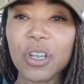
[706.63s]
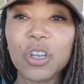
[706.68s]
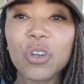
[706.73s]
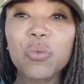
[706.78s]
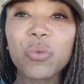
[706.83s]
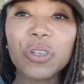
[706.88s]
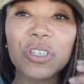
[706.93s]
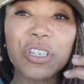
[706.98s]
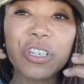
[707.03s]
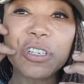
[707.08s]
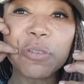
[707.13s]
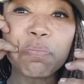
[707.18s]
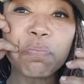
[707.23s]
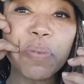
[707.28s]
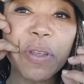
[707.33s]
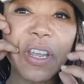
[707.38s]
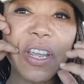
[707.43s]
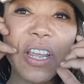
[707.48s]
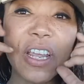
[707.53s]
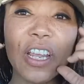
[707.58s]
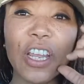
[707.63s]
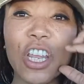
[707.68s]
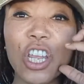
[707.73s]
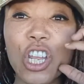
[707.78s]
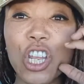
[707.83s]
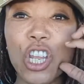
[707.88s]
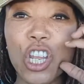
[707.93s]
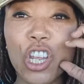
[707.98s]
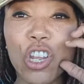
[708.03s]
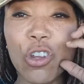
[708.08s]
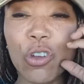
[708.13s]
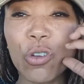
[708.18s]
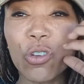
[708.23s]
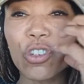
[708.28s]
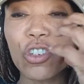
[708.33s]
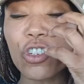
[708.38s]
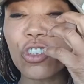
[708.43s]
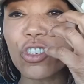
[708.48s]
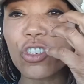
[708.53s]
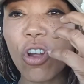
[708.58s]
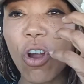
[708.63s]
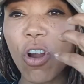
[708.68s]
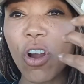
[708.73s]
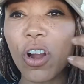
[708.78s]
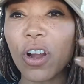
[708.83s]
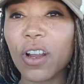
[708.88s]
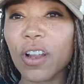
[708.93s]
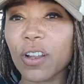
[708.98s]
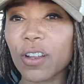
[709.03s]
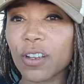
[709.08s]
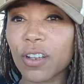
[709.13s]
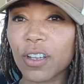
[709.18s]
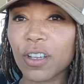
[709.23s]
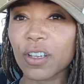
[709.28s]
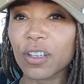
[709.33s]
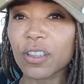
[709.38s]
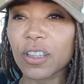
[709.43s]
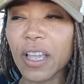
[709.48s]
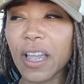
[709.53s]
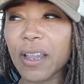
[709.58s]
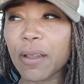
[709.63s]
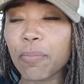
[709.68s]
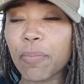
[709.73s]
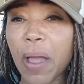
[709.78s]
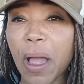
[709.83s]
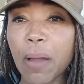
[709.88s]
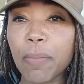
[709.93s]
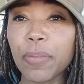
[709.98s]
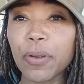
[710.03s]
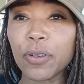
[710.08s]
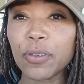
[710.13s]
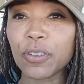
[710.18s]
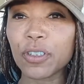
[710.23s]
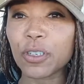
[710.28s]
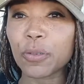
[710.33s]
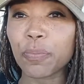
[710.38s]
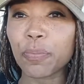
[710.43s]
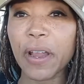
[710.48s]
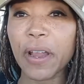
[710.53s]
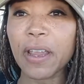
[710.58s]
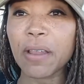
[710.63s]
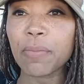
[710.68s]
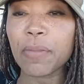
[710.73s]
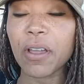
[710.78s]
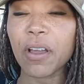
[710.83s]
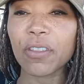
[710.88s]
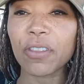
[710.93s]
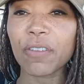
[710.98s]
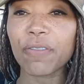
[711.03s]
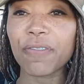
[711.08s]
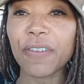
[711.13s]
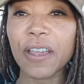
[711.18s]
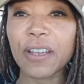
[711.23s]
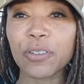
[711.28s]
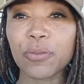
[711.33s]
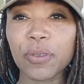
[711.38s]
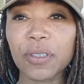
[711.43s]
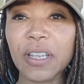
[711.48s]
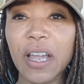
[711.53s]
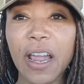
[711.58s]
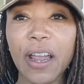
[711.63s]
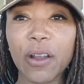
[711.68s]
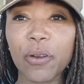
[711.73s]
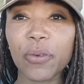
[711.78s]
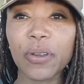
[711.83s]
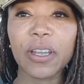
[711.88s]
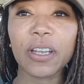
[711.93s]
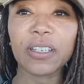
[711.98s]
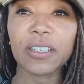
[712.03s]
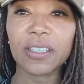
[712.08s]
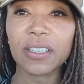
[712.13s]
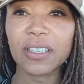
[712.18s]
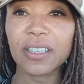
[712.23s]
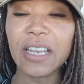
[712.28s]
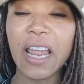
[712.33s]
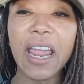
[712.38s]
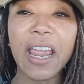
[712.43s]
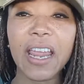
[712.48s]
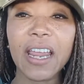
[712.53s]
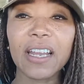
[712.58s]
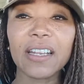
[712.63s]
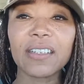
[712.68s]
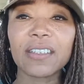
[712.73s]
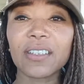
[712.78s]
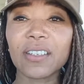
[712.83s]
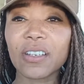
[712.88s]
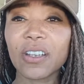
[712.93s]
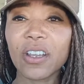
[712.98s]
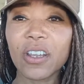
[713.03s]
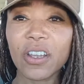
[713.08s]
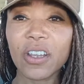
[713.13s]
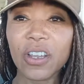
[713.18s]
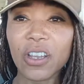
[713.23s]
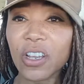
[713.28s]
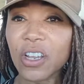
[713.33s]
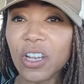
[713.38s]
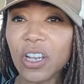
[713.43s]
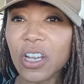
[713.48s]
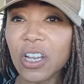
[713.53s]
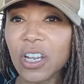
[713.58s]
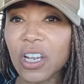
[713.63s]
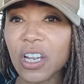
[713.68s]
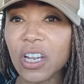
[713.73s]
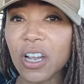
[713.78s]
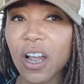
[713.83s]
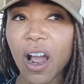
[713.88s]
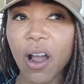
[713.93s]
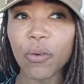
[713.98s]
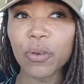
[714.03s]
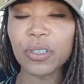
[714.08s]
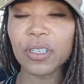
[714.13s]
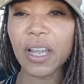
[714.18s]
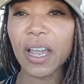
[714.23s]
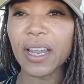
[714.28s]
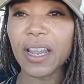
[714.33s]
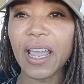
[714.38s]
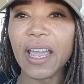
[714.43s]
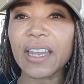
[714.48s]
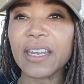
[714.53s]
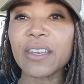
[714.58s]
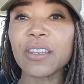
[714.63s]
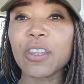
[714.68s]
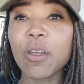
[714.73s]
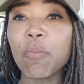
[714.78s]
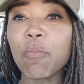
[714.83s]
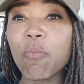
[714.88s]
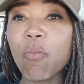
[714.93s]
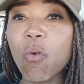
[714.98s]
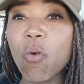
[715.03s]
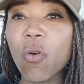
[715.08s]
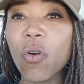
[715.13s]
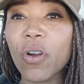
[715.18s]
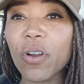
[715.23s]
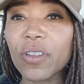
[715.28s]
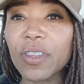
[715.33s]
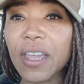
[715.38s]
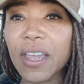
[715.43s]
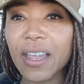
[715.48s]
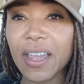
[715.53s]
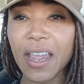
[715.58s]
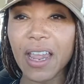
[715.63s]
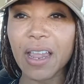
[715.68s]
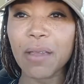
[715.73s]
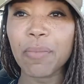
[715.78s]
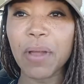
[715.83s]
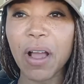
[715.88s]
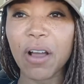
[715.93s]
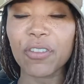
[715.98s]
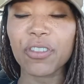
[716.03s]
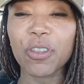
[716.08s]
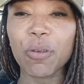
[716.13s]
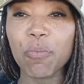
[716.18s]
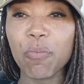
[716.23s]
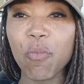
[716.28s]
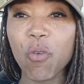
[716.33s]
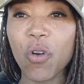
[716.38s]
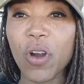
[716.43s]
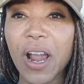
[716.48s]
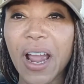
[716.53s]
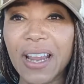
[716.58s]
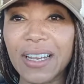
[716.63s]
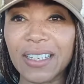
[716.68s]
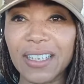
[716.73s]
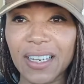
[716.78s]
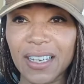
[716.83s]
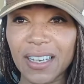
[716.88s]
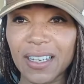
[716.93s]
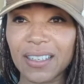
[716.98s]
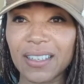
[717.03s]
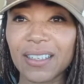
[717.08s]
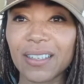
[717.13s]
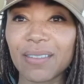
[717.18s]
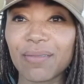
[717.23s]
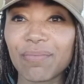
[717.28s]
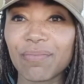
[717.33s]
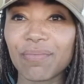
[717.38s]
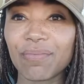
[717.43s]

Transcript: which is big, huge, dark, like baboon spraying me on the face with diarrhea stains. I was like, and the more they came out, the more I did it.